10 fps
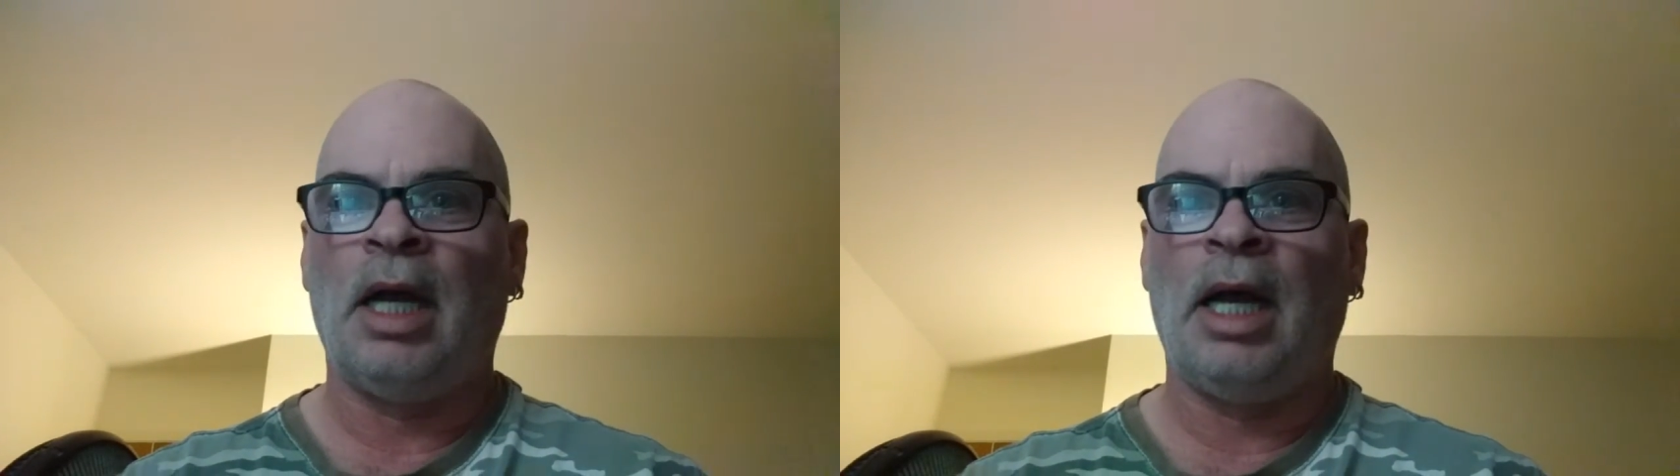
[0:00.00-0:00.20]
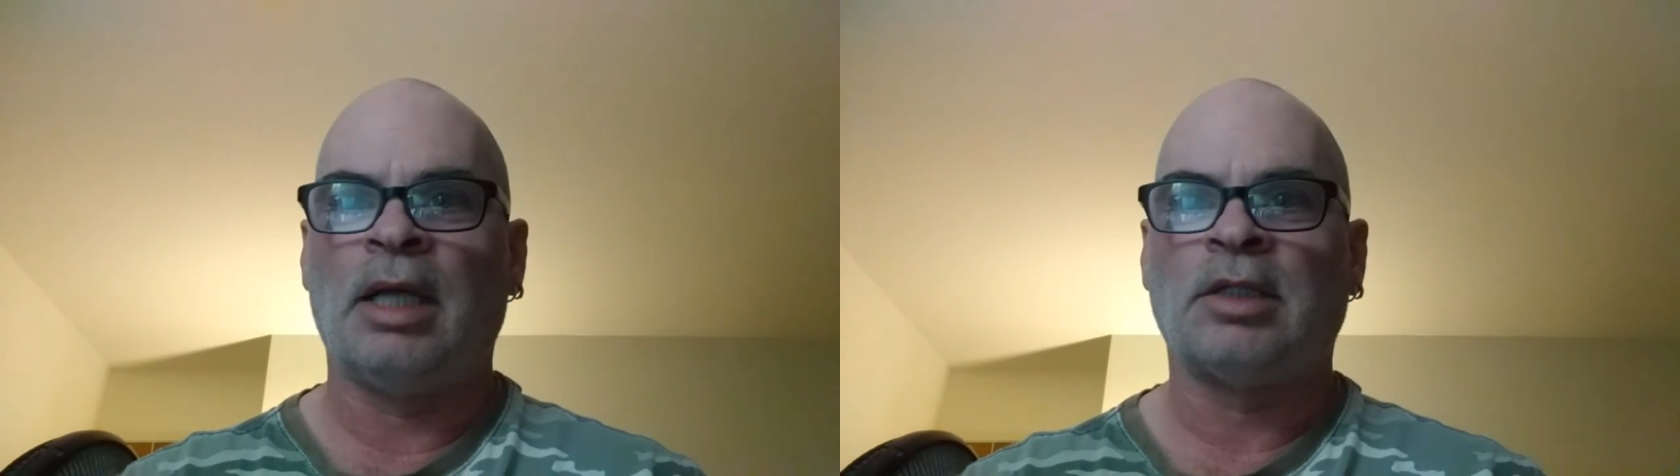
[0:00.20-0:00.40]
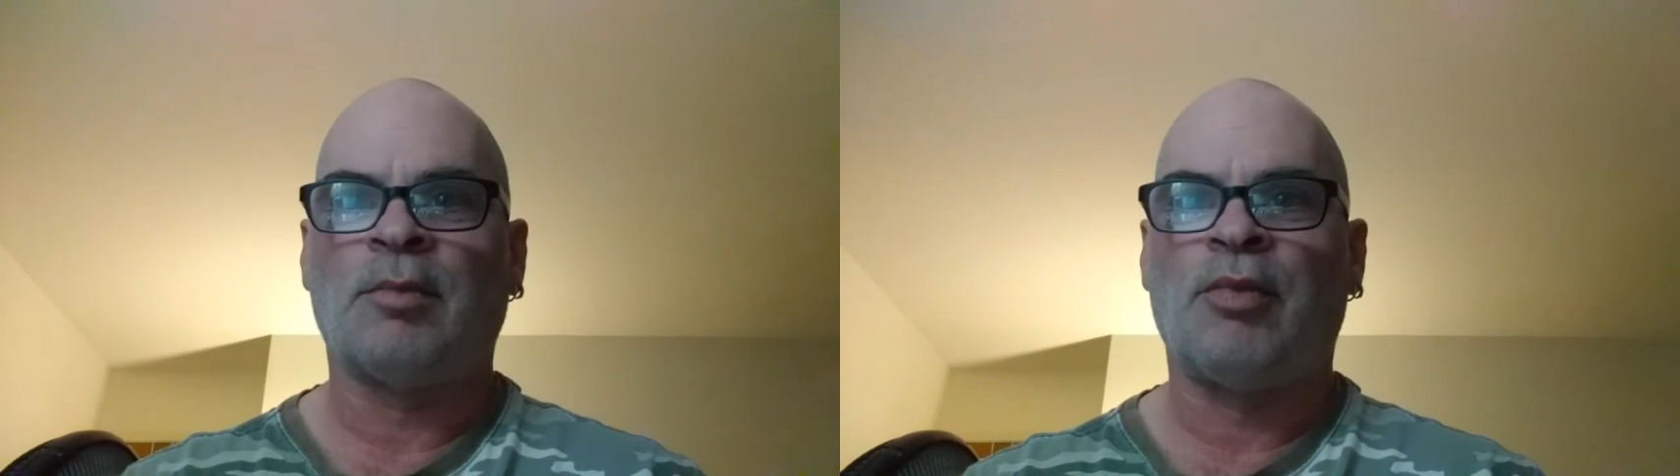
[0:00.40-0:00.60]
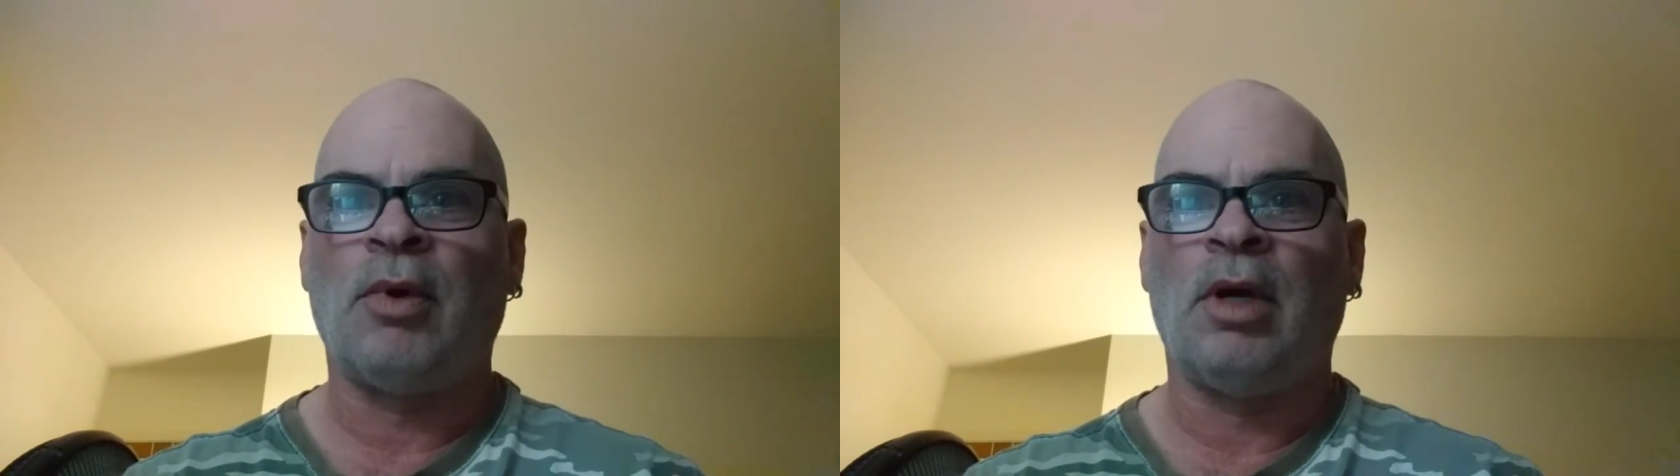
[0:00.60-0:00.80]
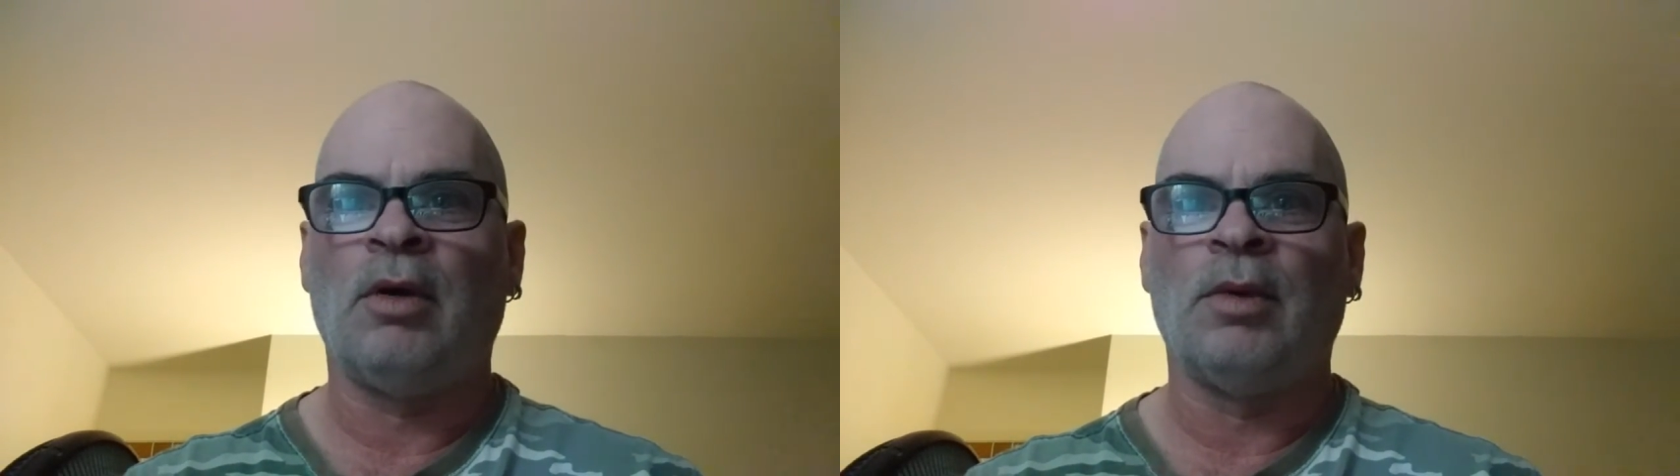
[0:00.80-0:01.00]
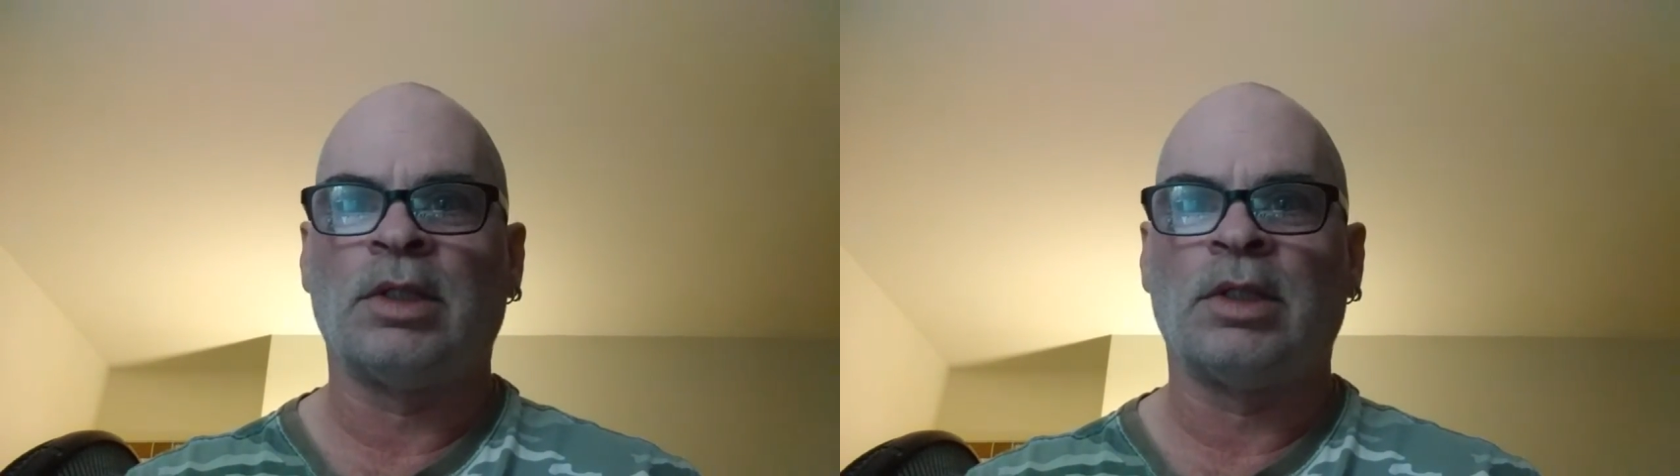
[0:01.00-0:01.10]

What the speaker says: as a pro.